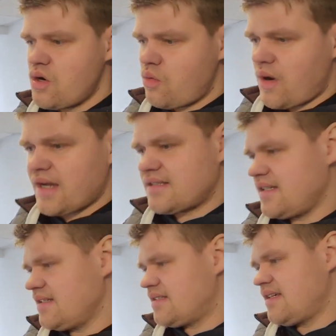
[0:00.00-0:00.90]
wax
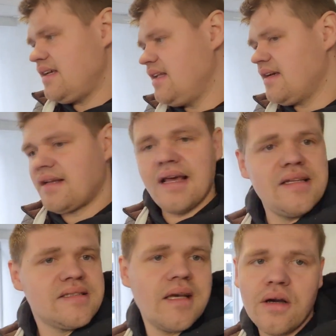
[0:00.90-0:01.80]
it, seal it,
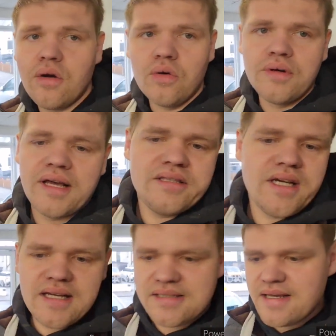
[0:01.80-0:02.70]
glaze it, all that
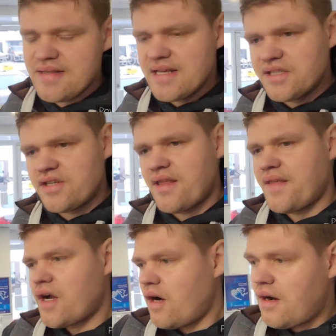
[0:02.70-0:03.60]
jazz. So then the
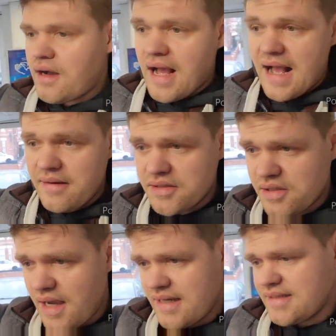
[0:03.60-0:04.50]
car
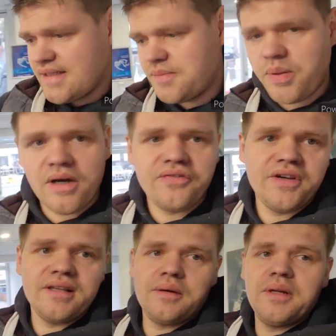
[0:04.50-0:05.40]
outside is
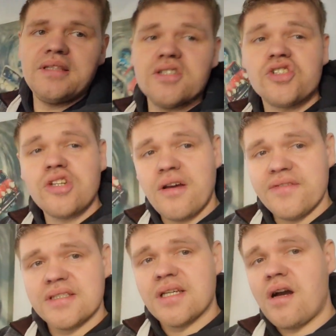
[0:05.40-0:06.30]
perfect. Then we need to
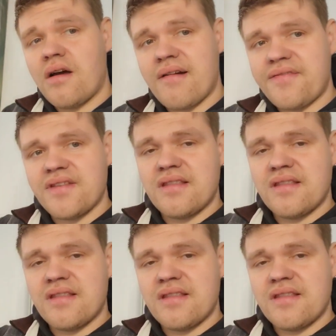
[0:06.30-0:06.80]
service the car after